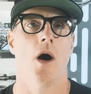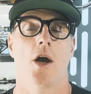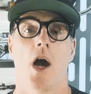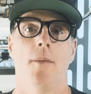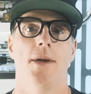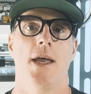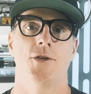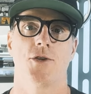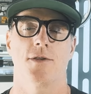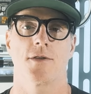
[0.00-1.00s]

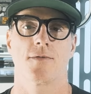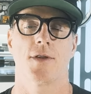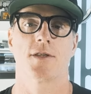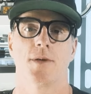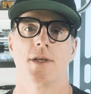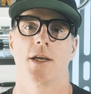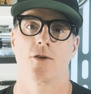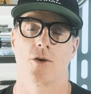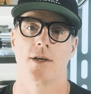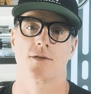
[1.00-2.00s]
accommodations for this
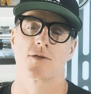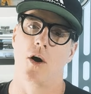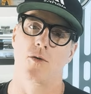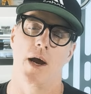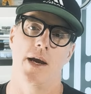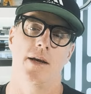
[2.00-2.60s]
particular install, right?